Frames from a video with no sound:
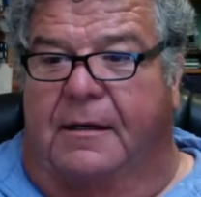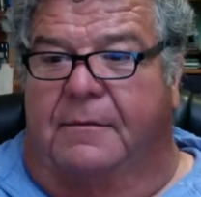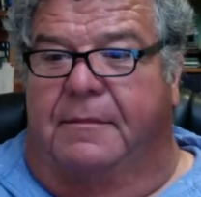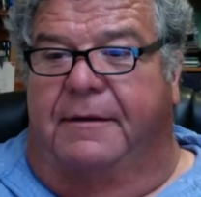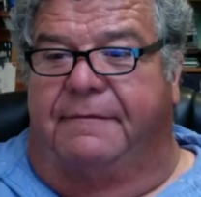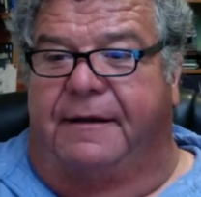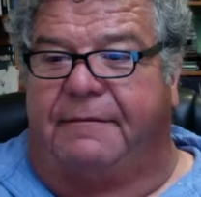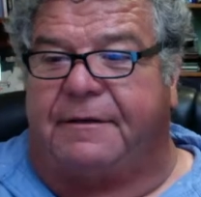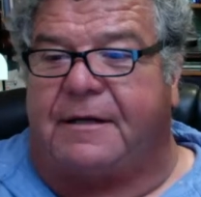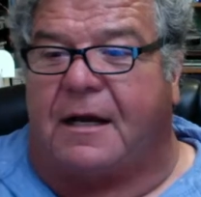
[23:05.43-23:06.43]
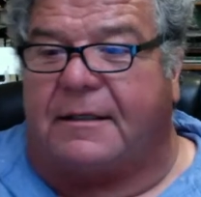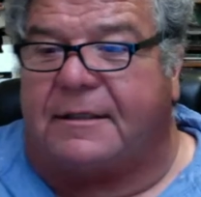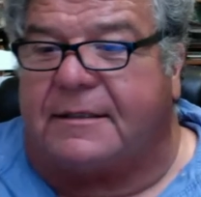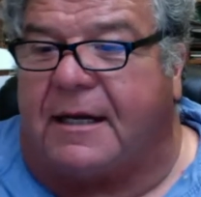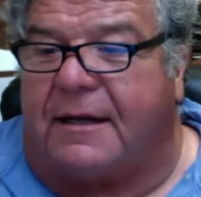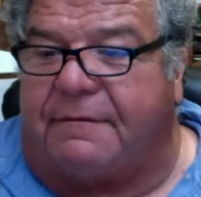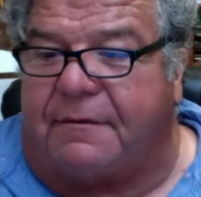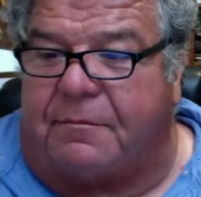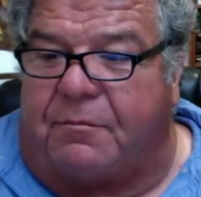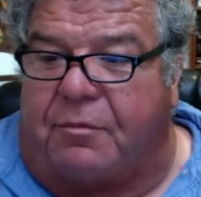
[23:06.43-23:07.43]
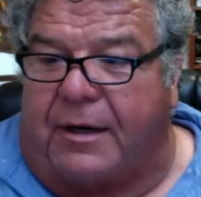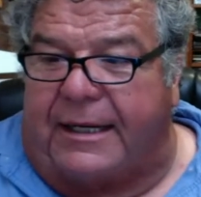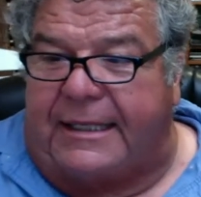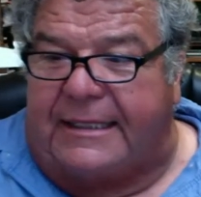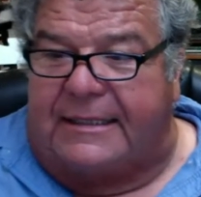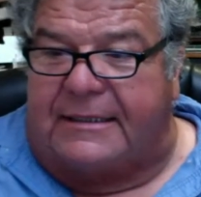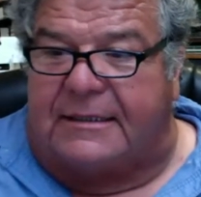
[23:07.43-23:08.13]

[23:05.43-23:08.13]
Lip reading: My favorite knot to tie for braid.